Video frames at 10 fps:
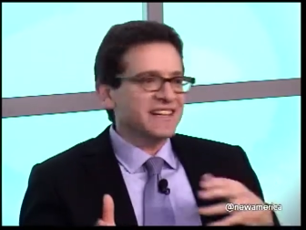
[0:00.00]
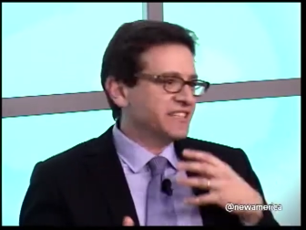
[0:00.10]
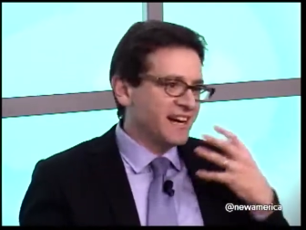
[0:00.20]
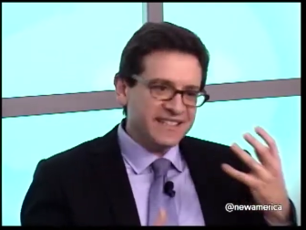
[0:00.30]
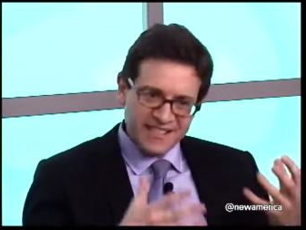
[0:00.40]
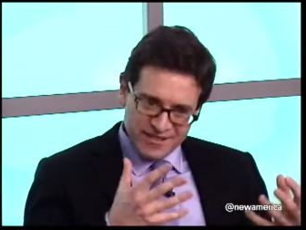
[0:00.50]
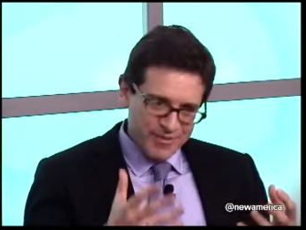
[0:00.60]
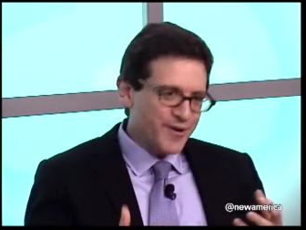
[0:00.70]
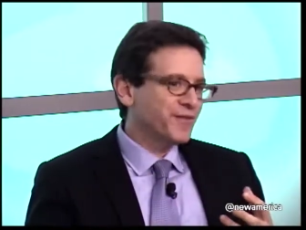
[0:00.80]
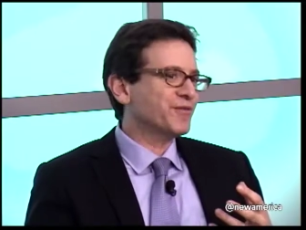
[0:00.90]
Johnson's
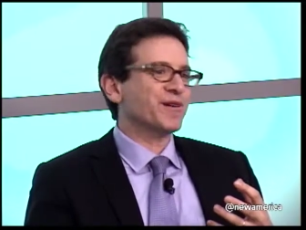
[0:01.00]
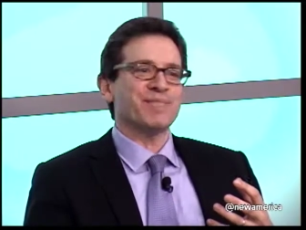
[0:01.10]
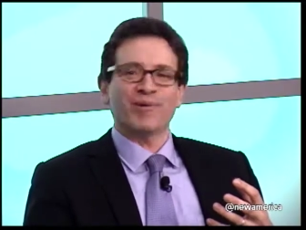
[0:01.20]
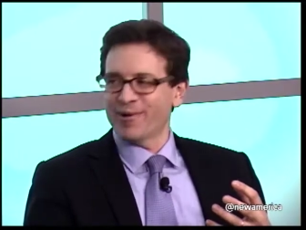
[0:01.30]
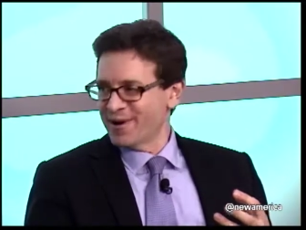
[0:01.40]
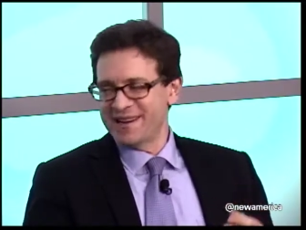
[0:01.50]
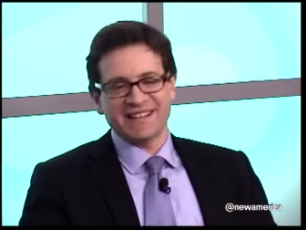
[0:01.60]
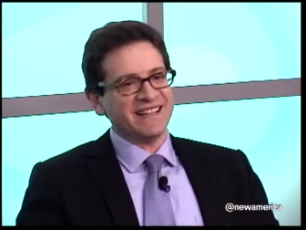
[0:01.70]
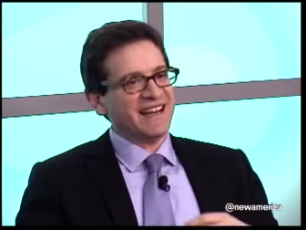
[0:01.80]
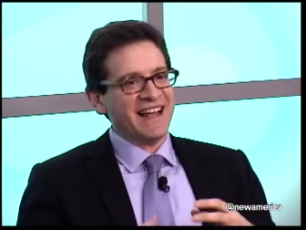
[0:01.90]
moves were
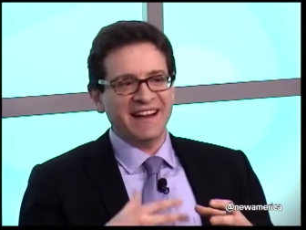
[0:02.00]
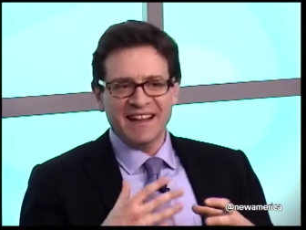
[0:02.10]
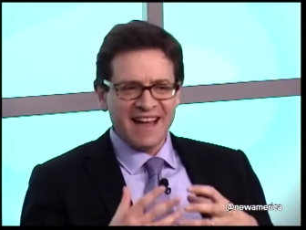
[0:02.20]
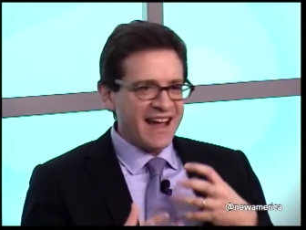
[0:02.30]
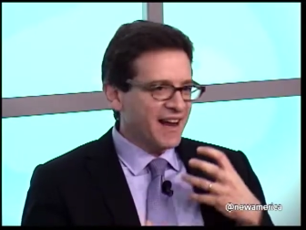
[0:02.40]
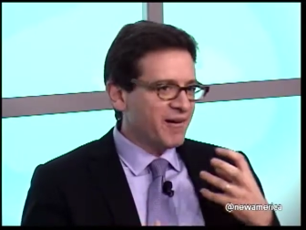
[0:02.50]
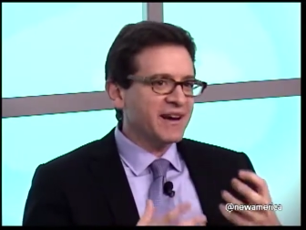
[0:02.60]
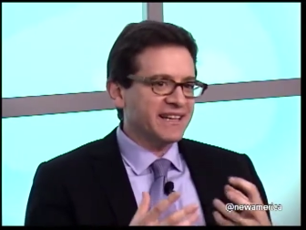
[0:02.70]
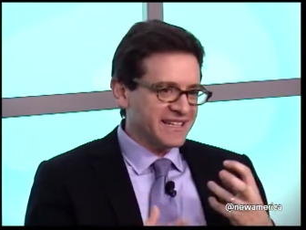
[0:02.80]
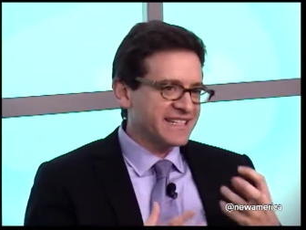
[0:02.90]
important, and I don't want
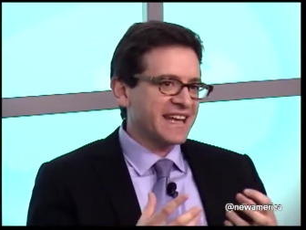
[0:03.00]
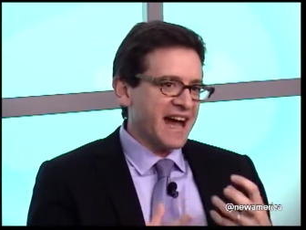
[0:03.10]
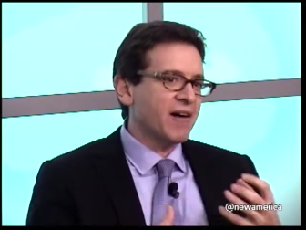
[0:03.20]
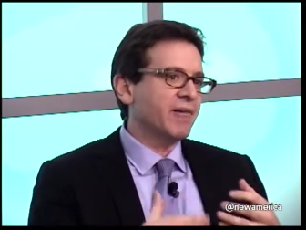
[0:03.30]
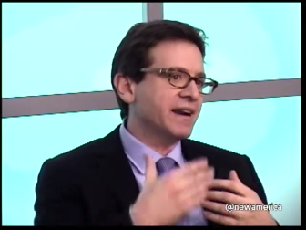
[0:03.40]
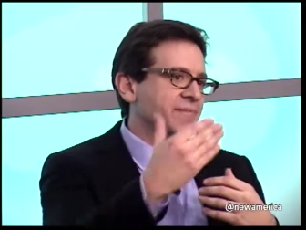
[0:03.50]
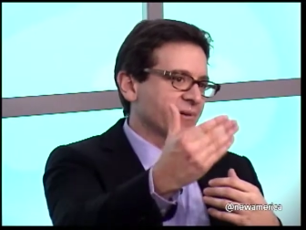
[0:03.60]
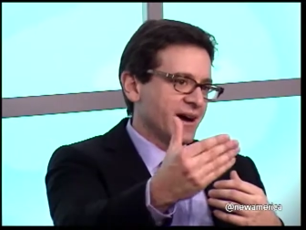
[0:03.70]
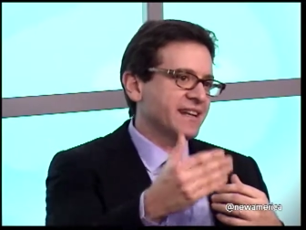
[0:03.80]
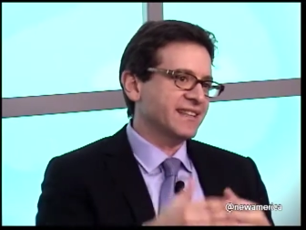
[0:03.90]
to discount what he
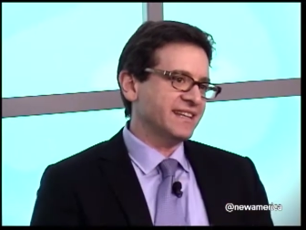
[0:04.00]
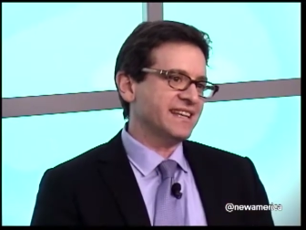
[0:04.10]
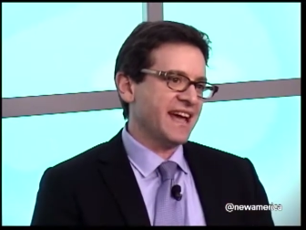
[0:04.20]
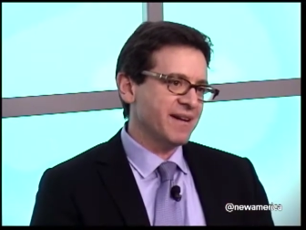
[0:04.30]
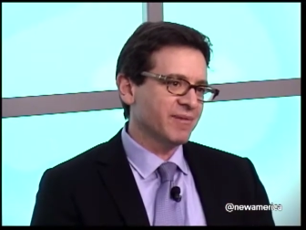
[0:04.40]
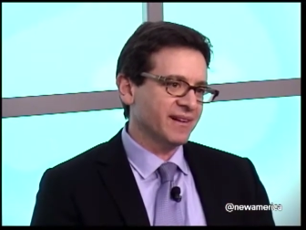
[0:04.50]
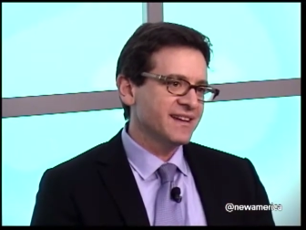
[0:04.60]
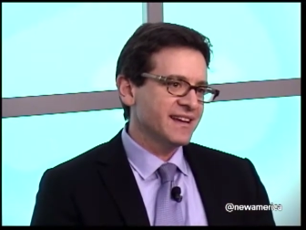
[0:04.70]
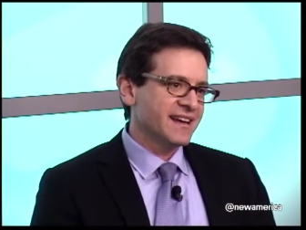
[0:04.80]
brought to the table,